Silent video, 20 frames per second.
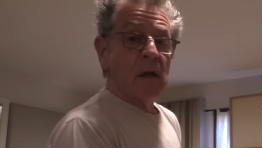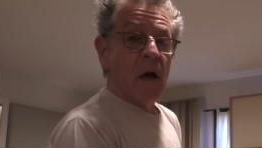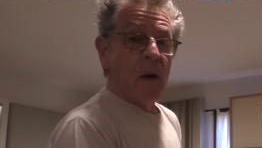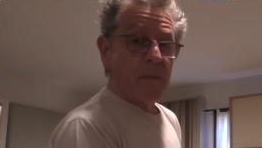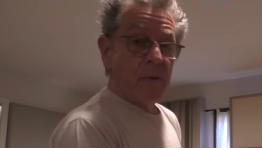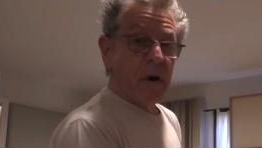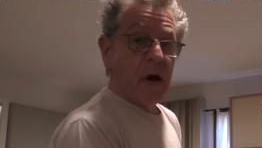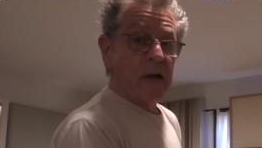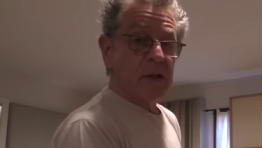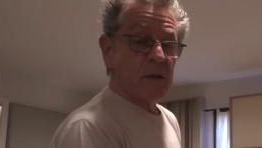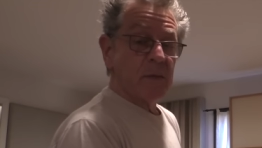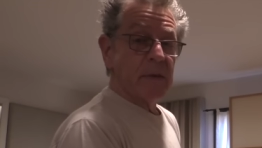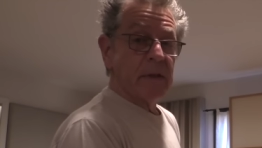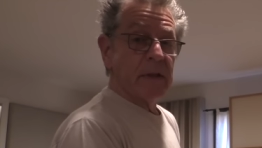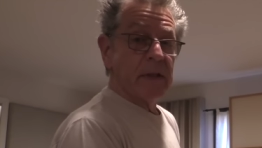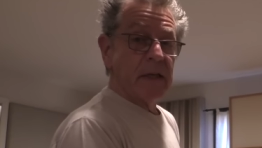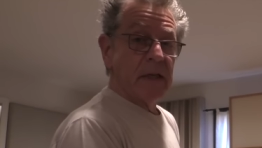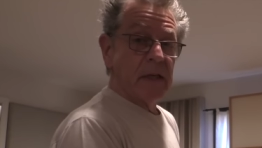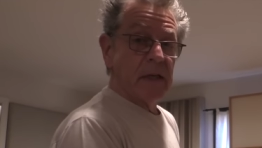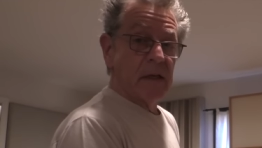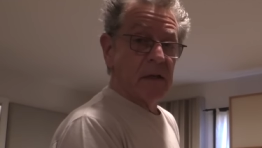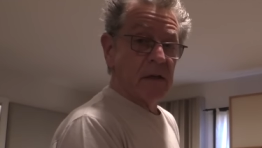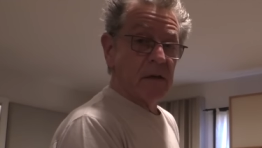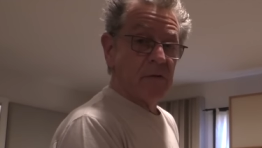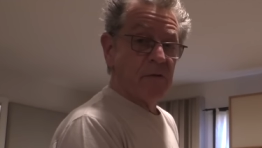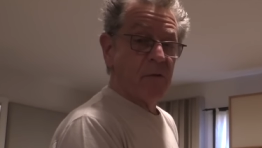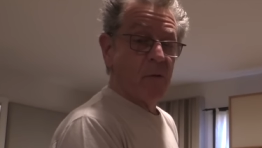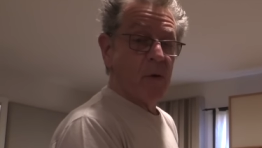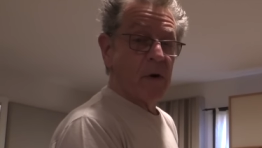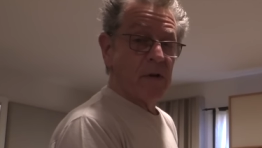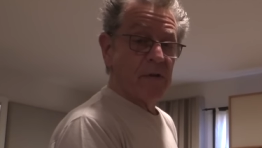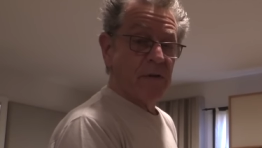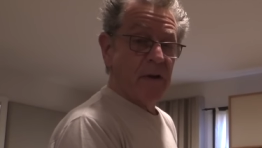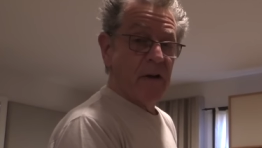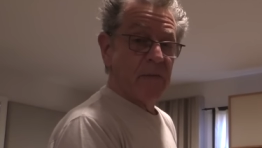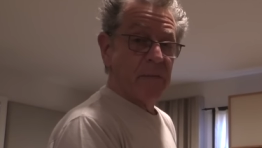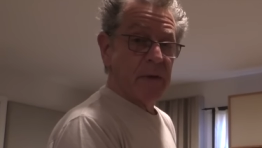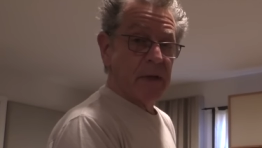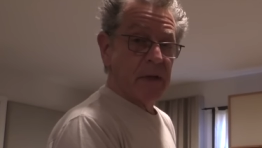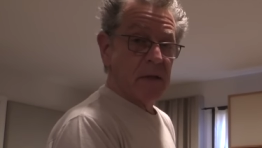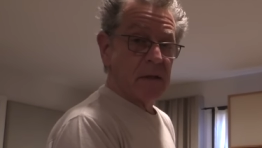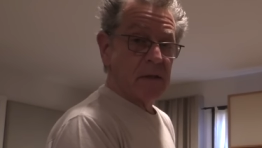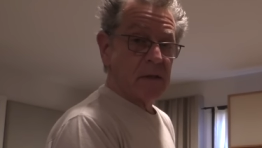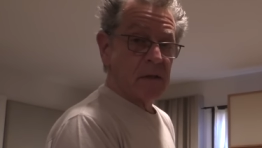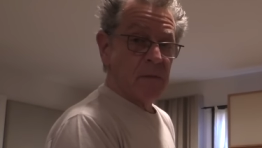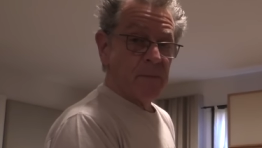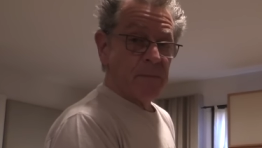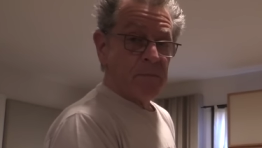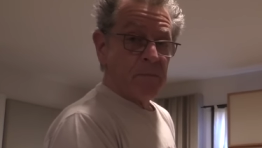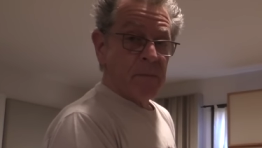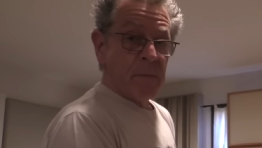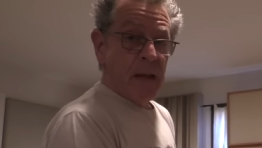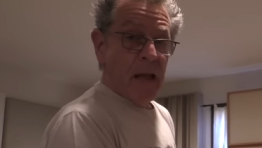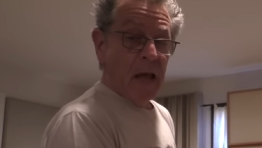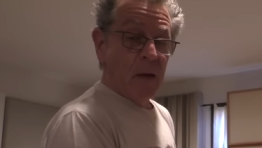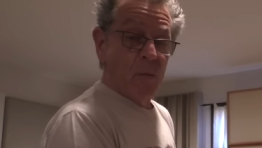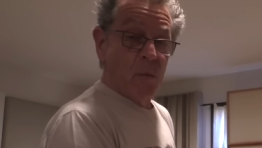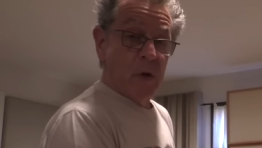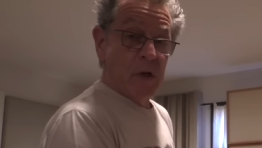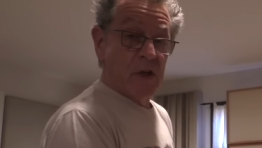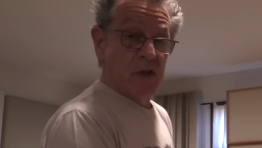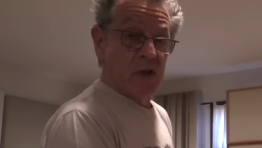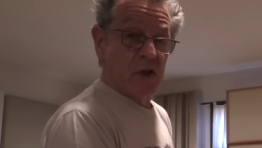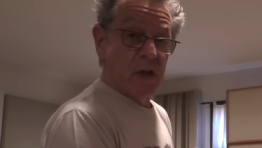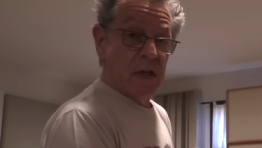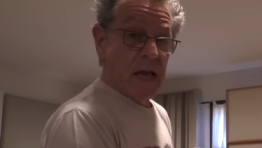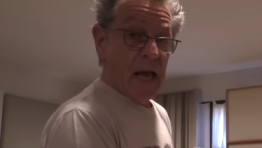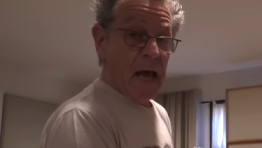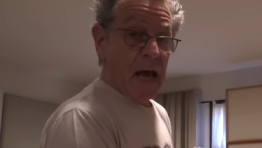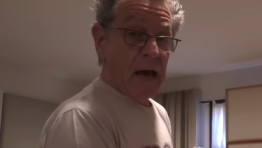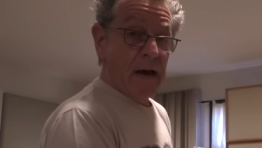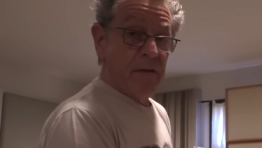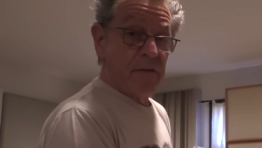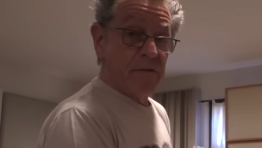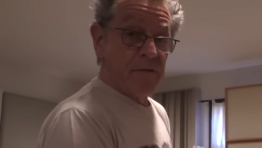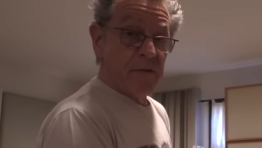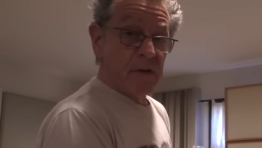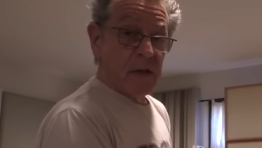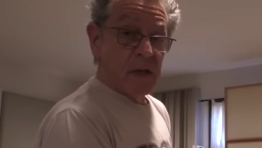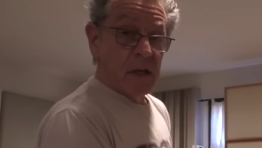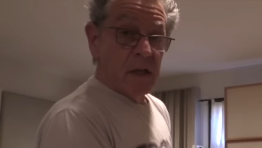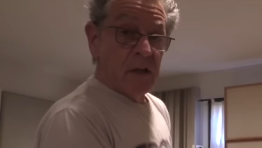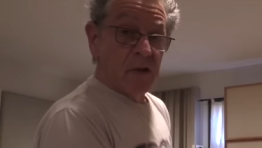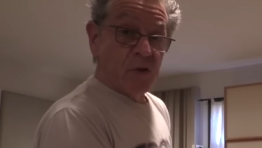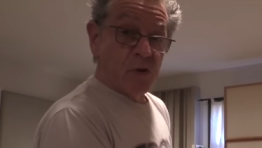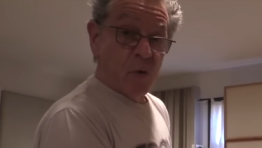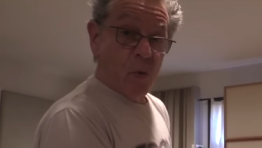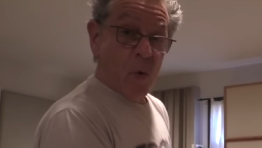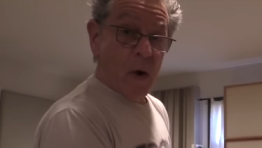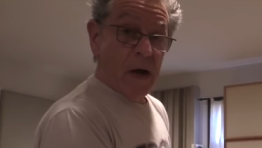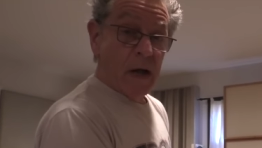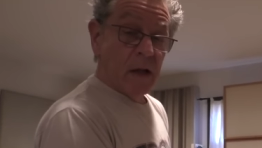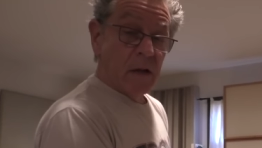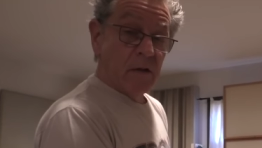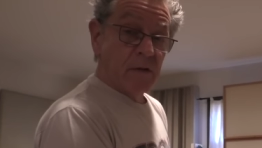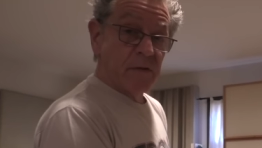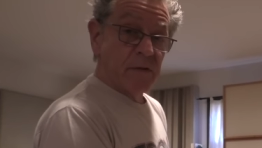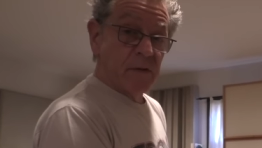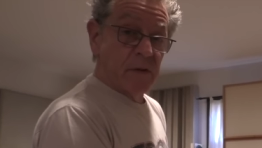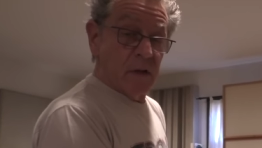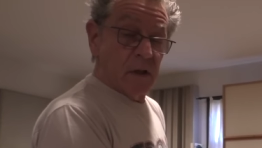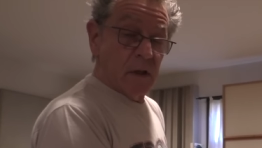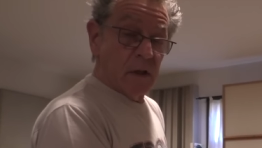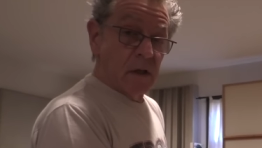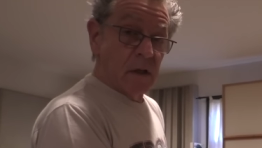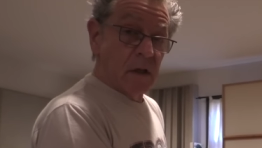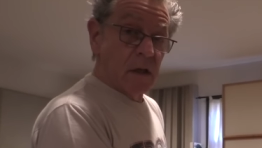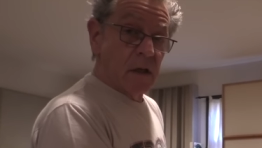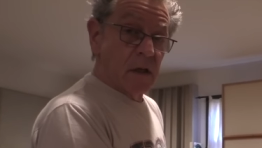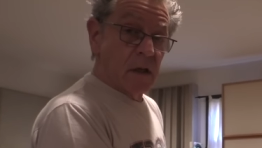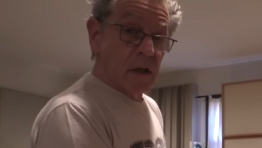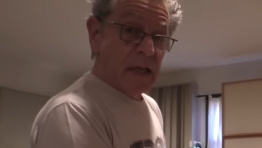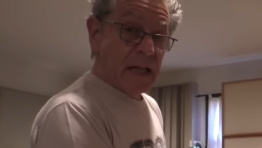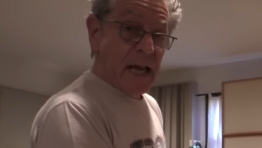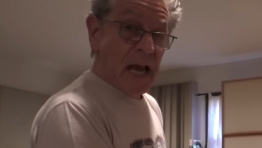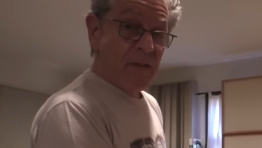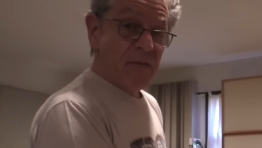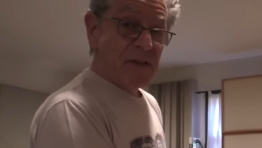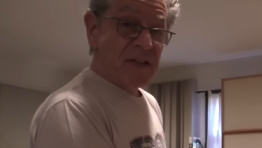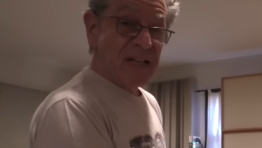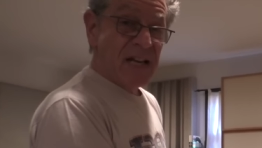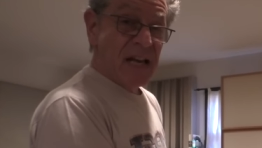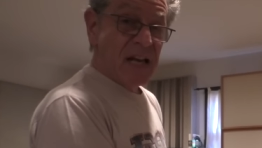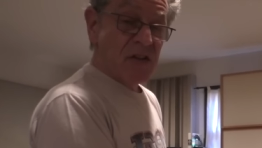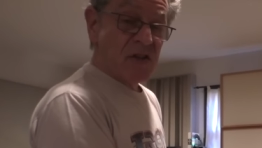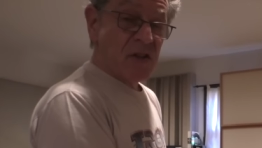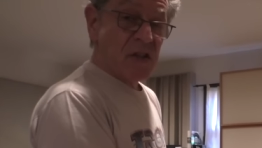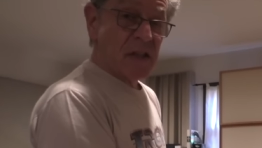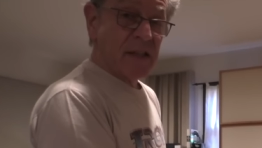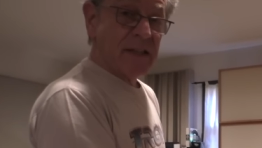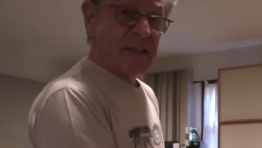approximately 45 minutes and we should have 12 cavitation